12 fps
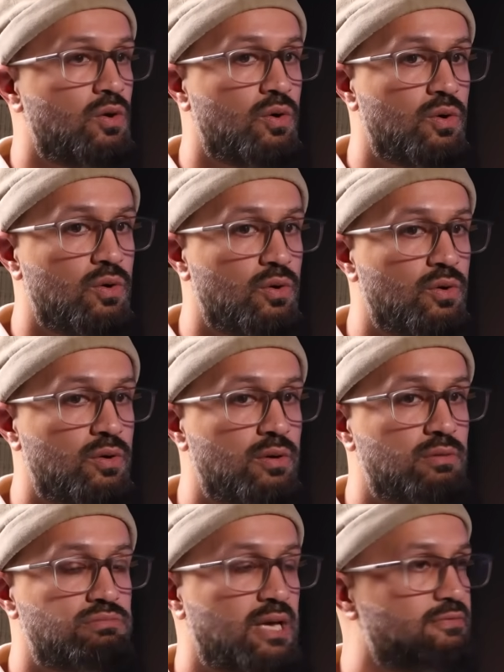
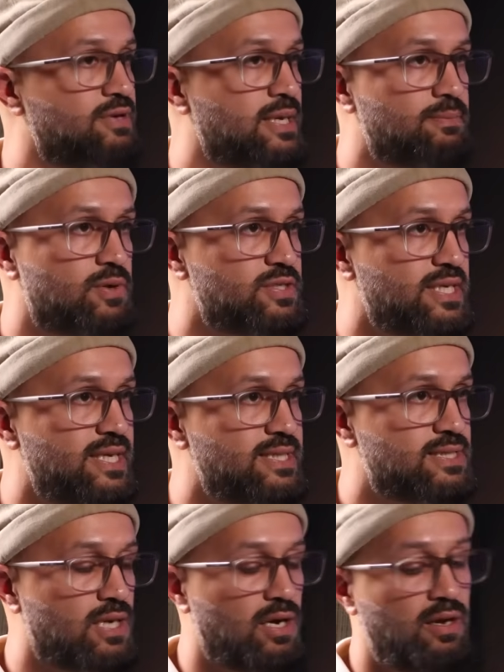or governing
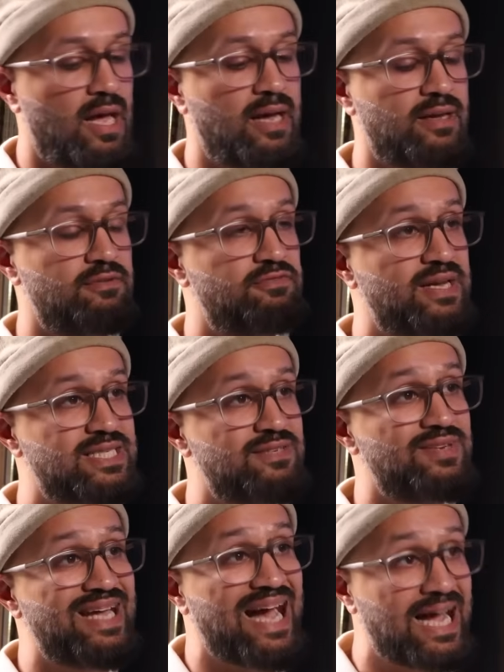bodies are
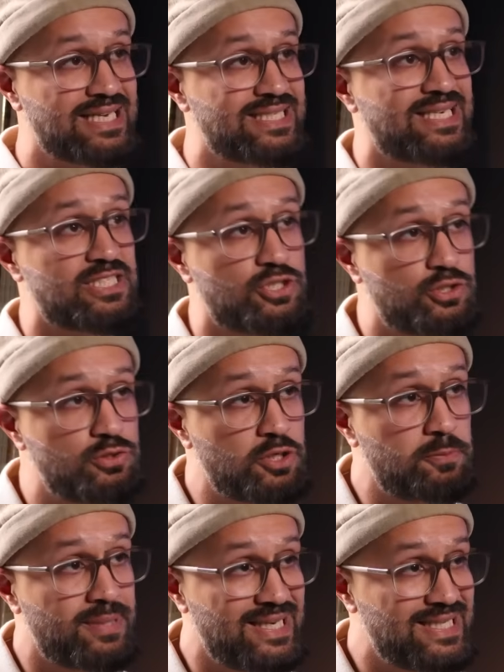effectively acting as
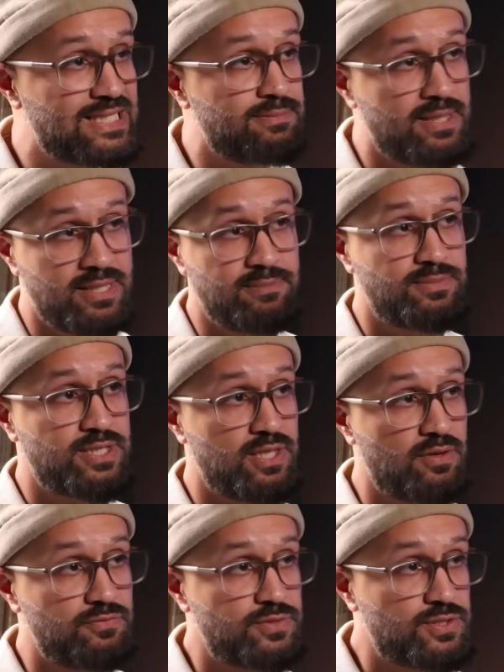pseudo-policemen
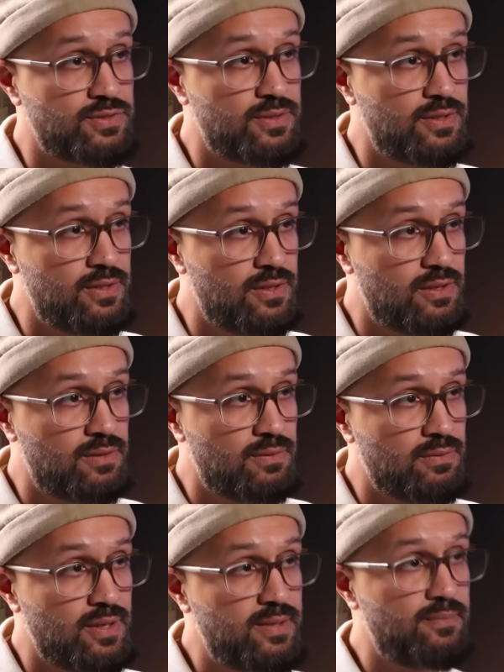themselves,
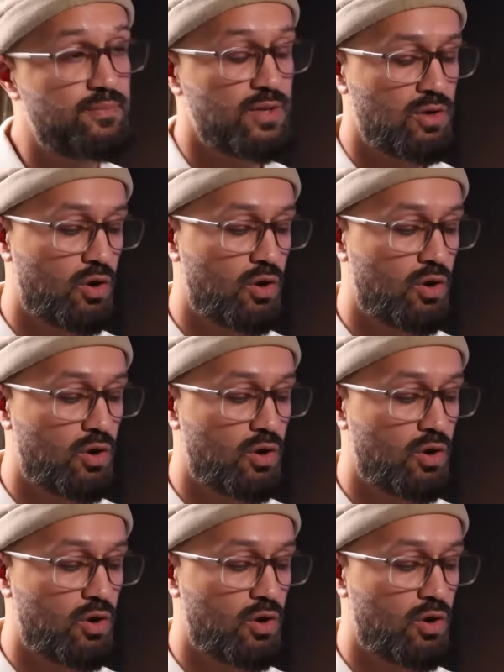right?